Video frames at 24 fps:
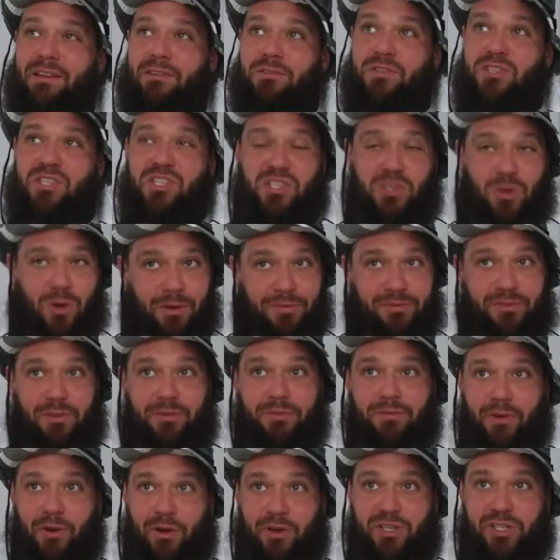softer
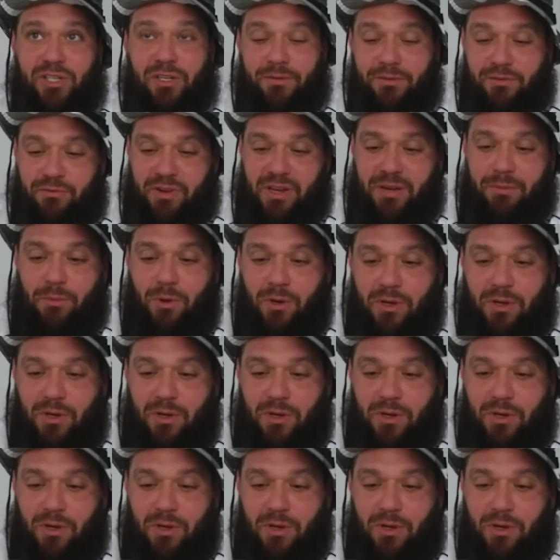version of Green